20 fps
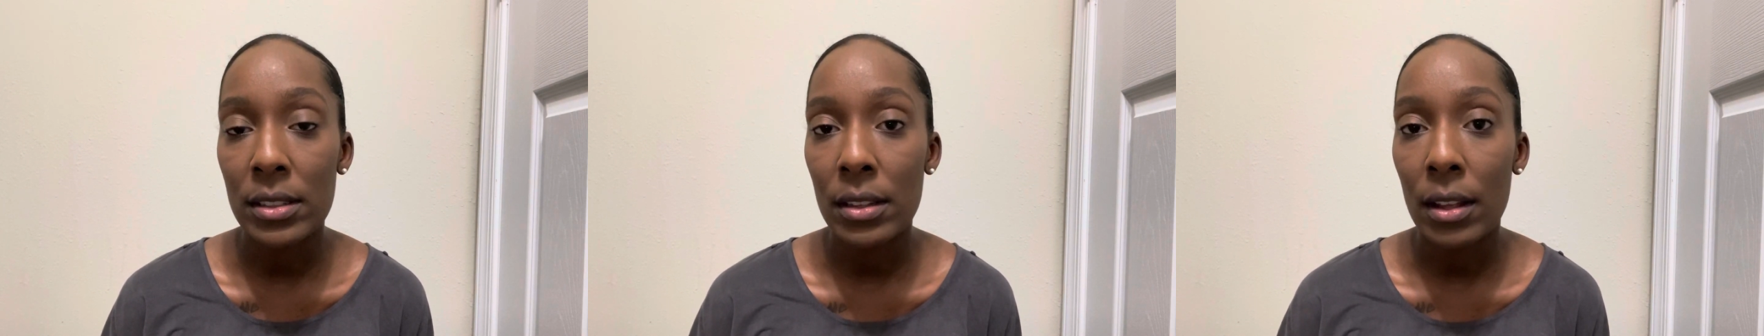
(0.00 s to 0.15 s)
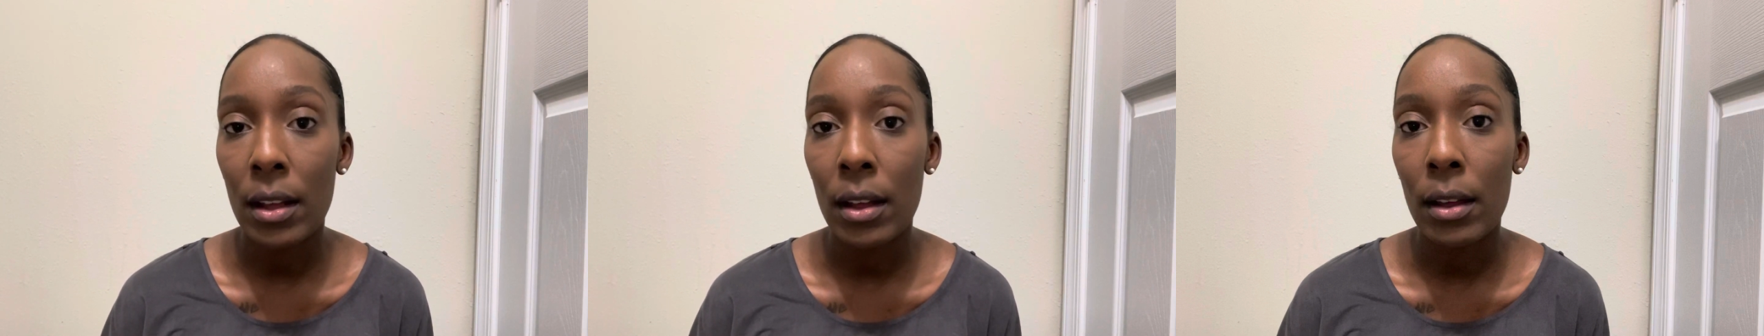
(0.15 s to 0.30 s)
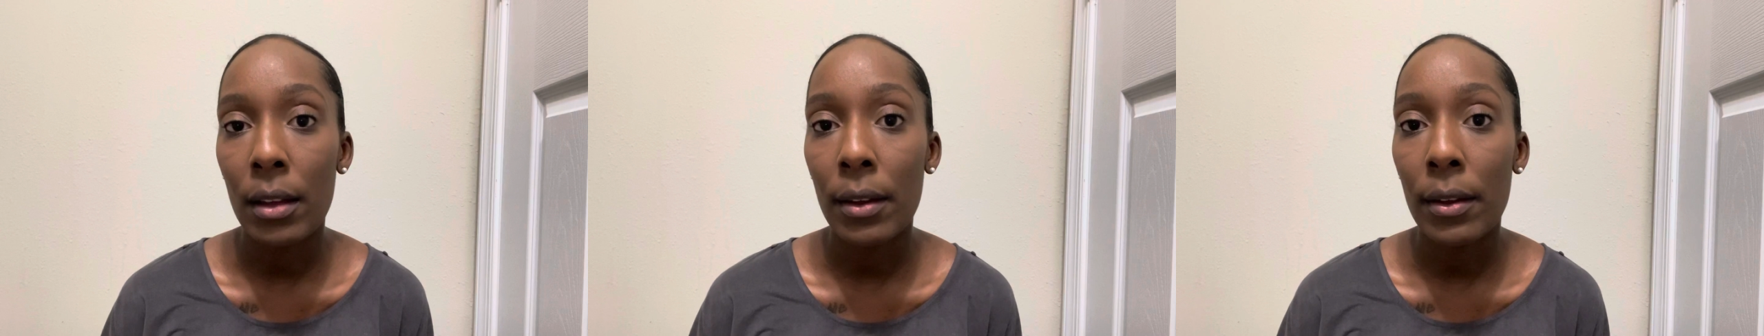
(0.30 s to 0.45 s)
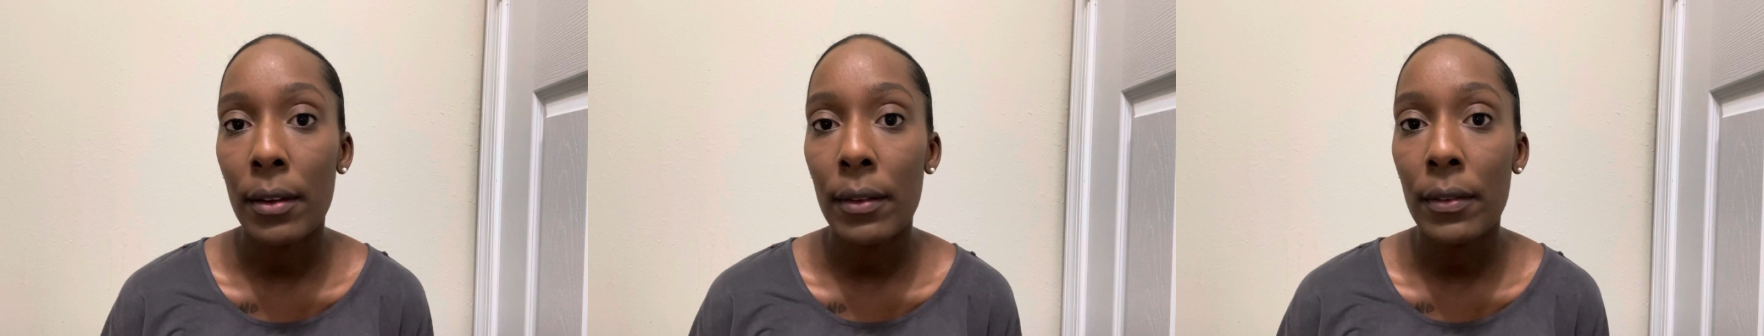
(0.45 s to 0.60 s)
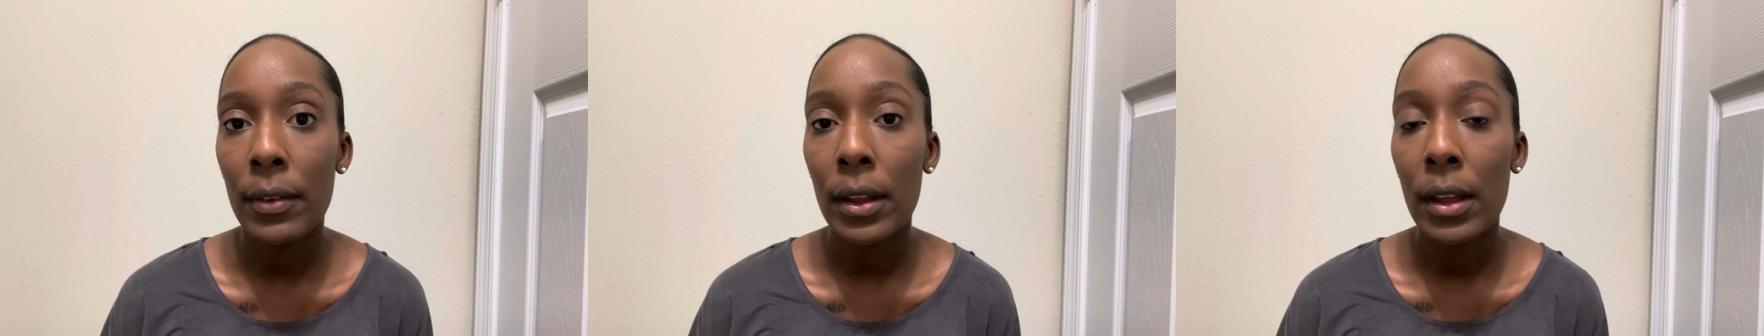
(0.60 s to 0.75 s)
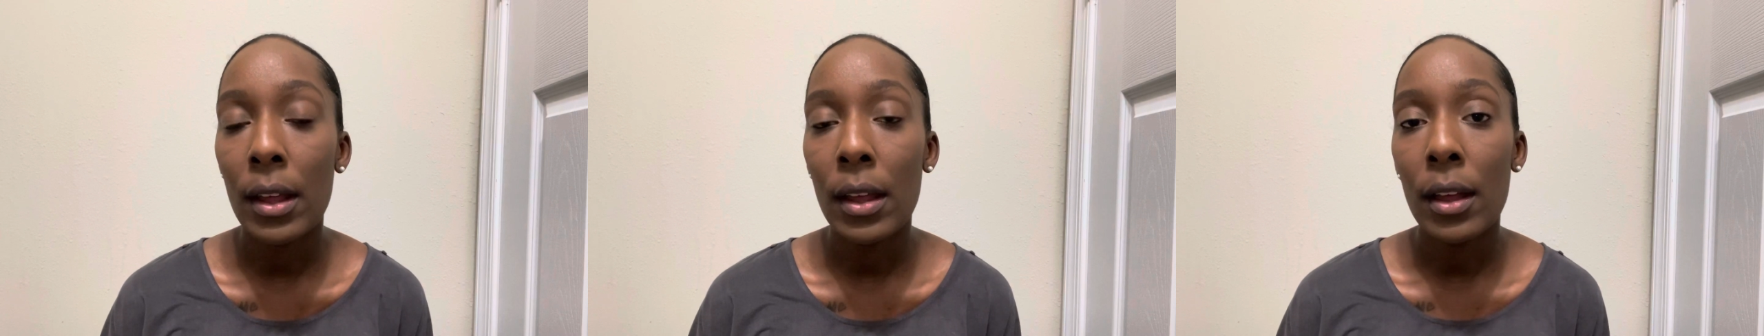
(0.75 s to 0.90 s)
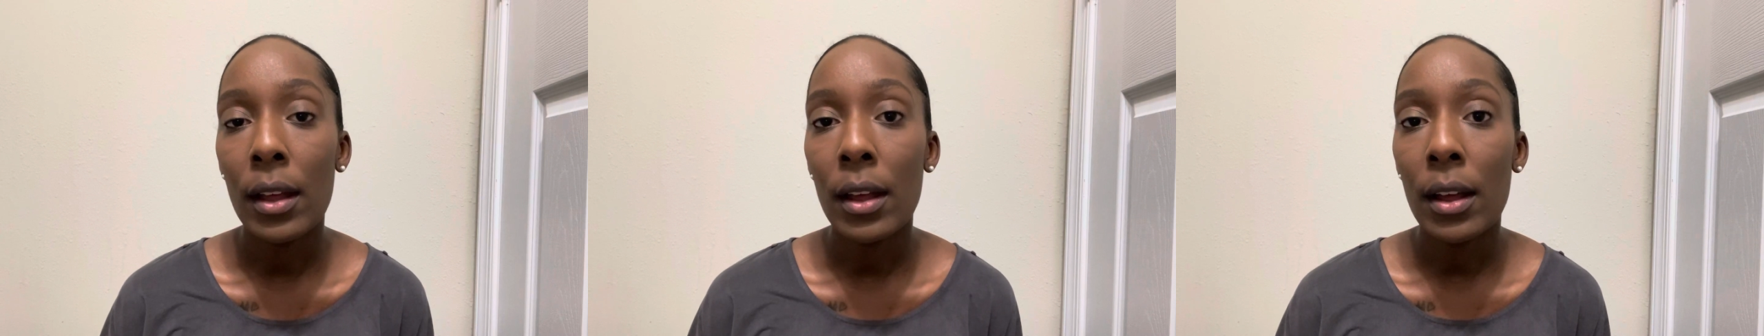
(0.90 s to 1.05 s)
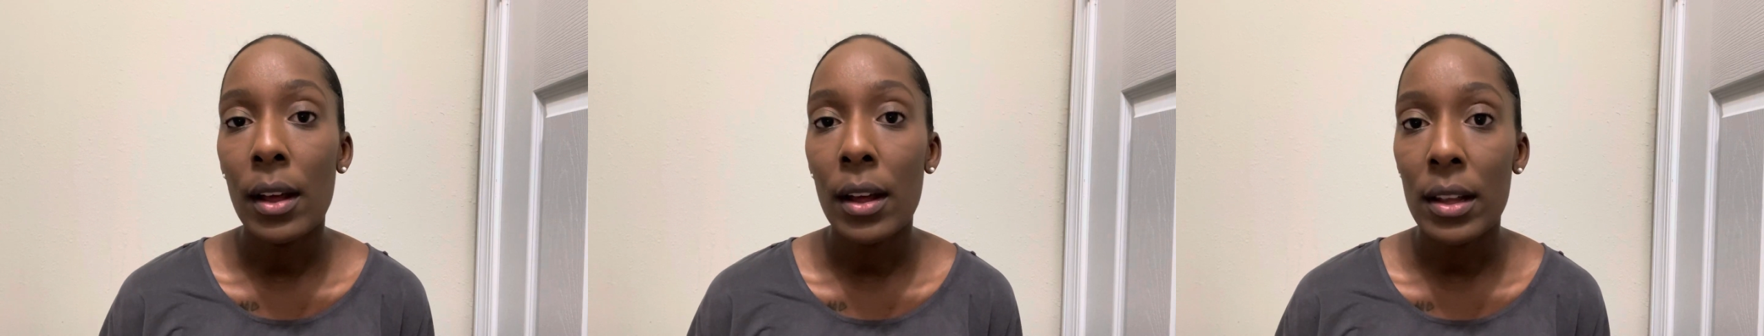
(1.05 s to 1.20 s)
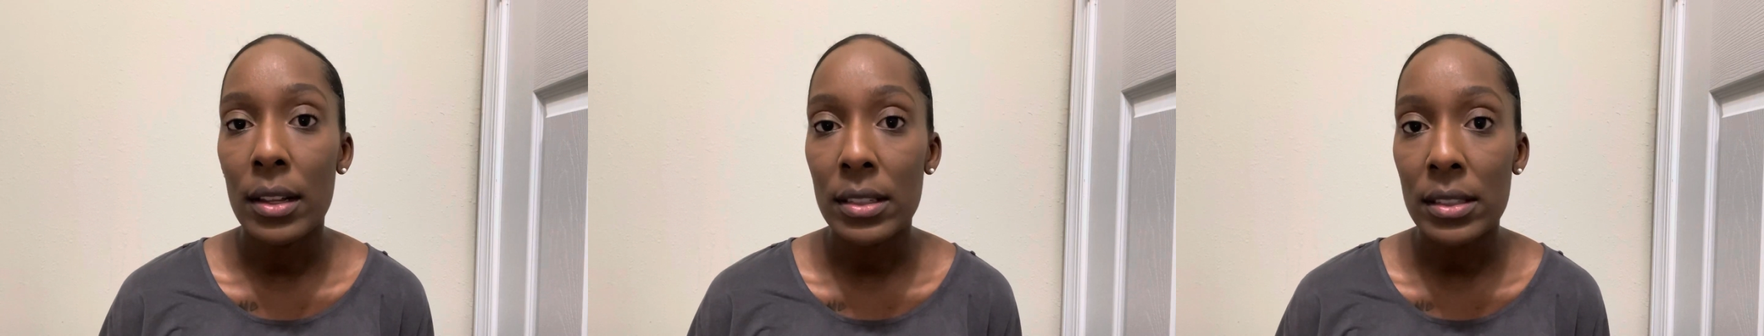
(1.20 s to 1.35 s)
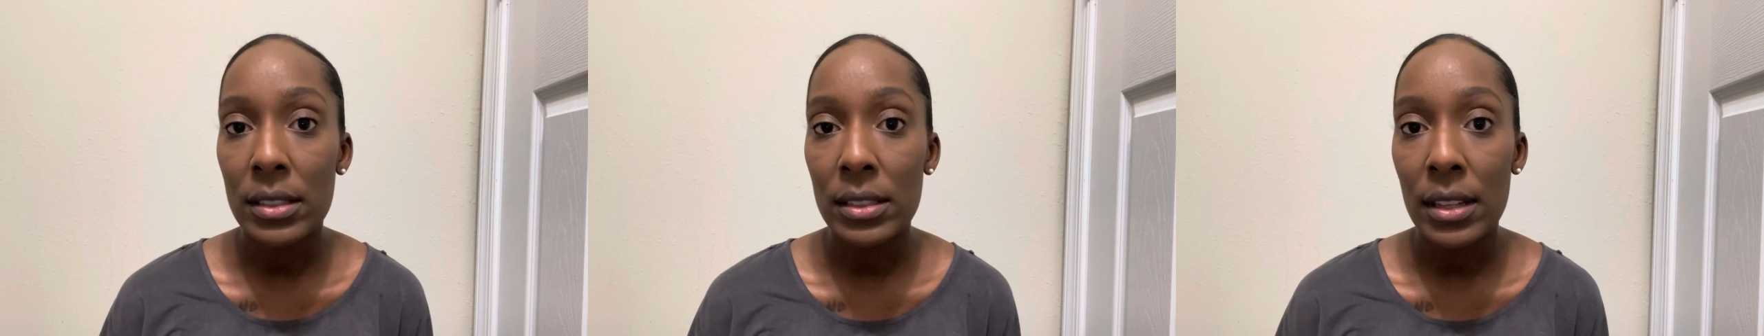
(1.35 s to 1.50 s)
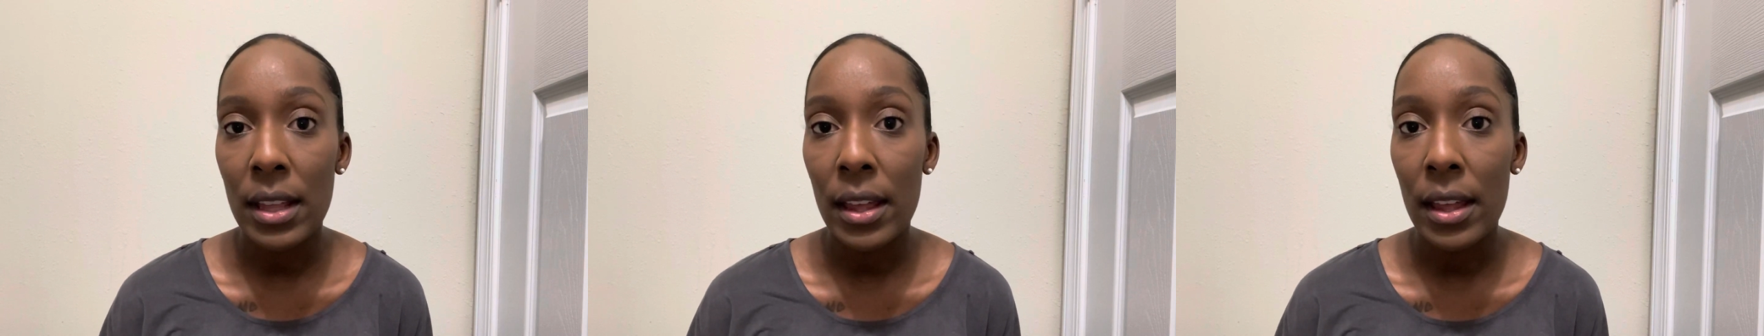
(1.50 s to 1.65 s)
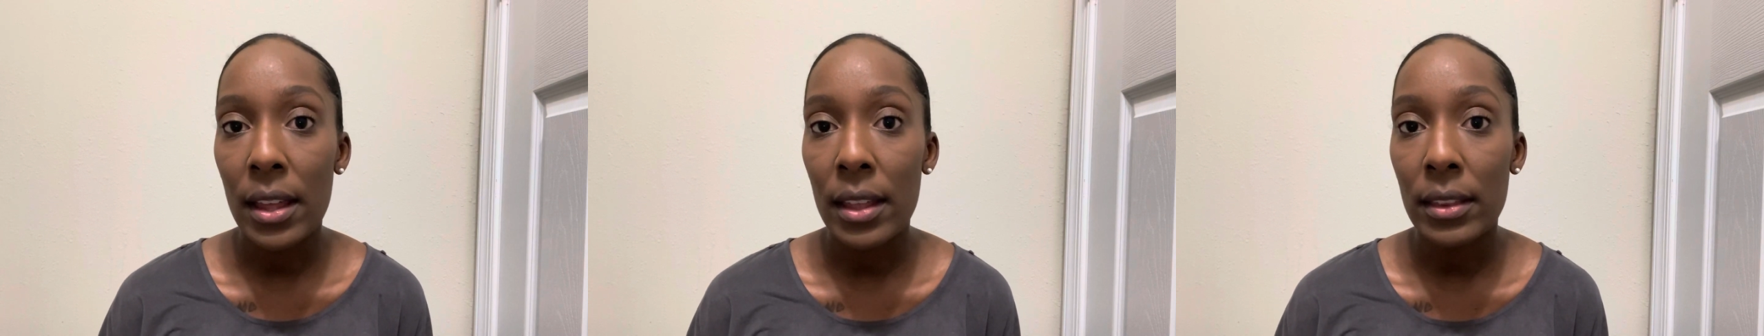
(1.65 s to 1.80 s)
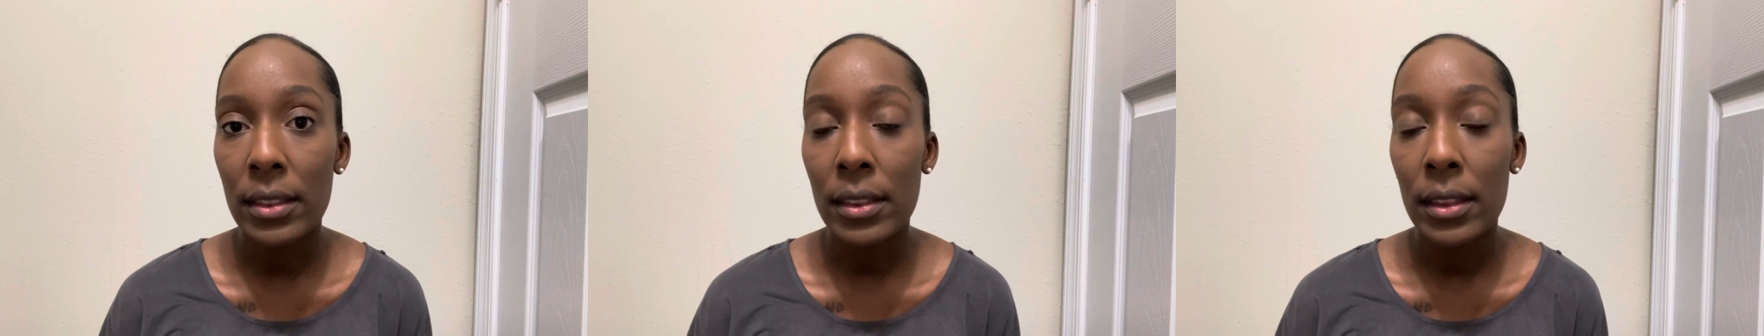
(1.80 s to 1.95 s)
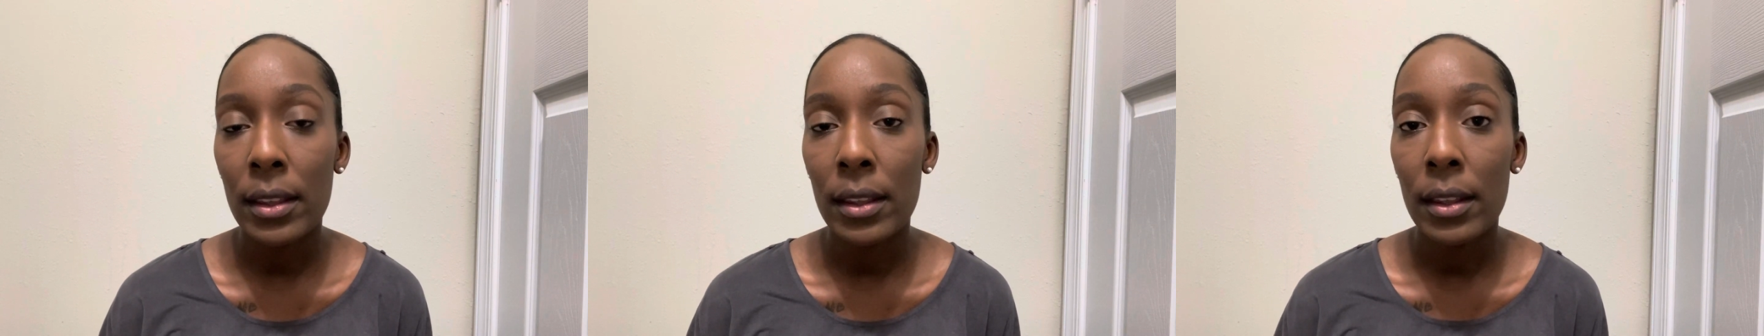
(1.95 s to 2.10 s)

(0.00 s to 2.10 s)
of a set,